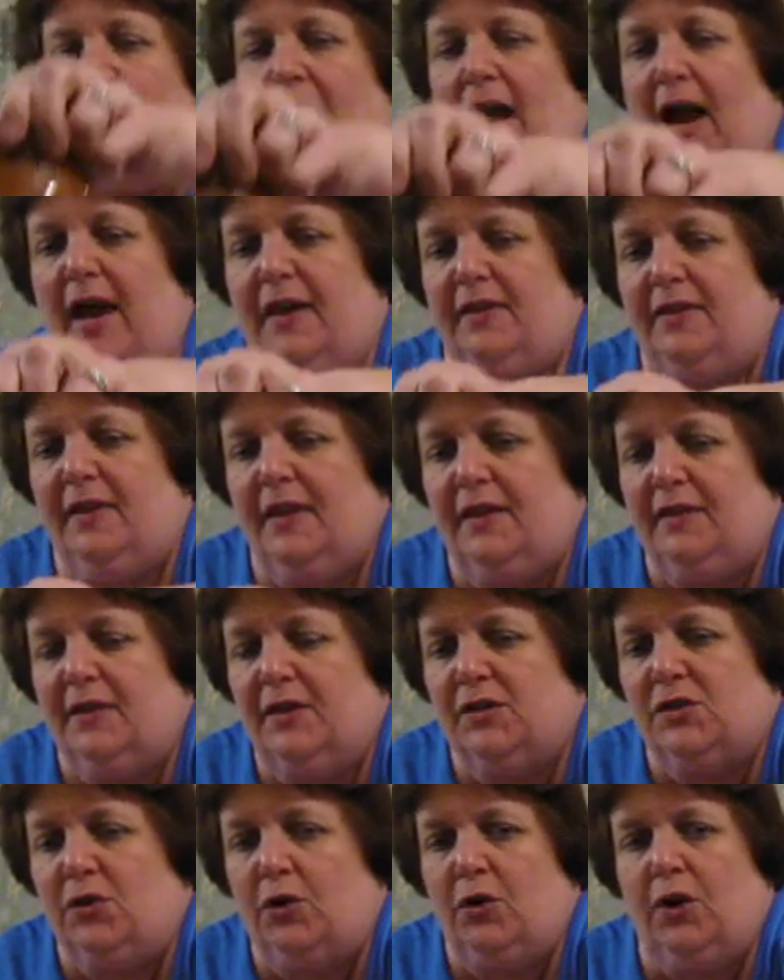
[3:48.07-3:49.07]
I think
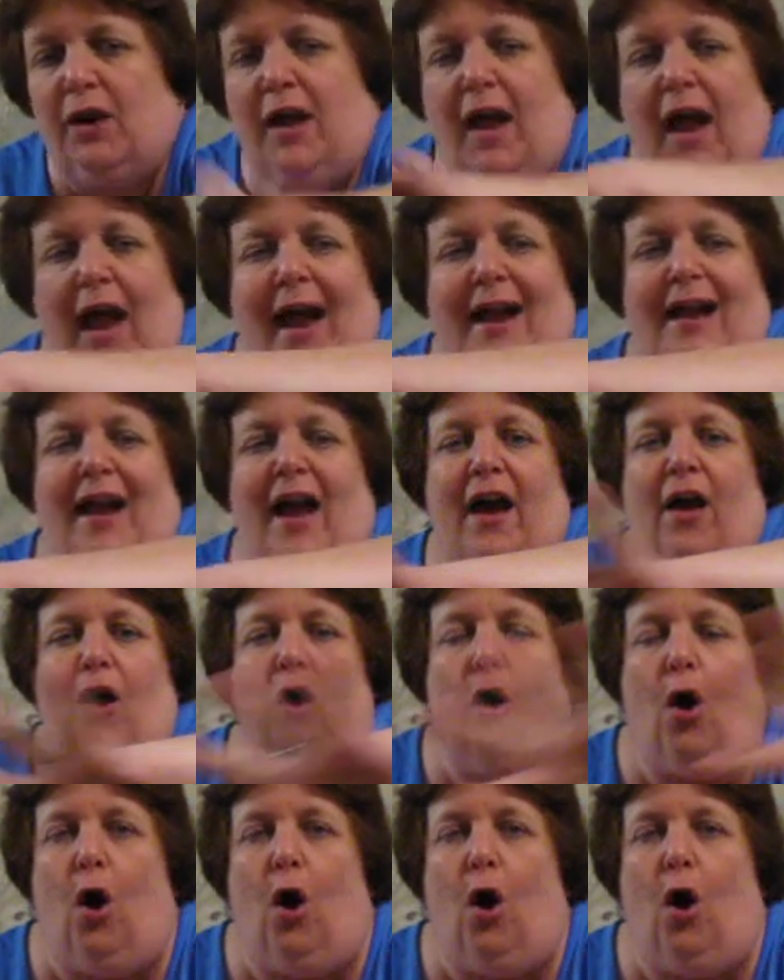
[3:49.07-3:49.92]
these are good. I got